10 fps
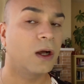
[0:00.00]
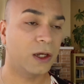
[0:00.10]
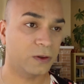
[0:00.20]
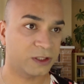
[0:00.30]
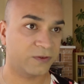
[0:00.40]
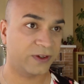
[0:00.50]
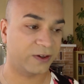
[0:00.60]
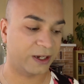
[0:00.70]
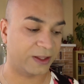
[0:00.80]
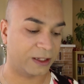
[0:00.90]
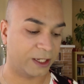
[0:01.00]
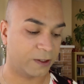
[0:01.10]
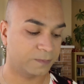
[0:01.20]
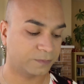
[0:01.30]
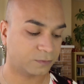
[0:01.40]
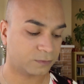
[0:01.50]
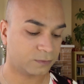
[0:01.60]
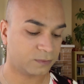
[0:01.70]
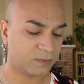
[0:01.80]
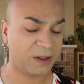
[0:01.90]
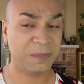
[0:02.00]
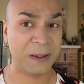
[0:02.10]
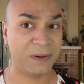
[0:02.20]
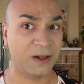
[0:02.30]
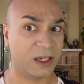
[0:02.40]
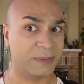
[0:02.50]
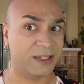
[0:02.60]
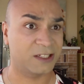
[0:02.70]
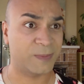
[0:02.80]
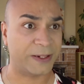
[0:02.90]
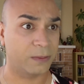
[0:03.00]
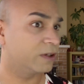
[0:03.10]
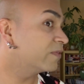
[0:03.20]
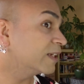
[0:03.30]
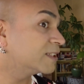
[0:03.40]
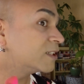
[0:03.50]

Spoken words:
I also figure out that like People aren't going to be inspecting my face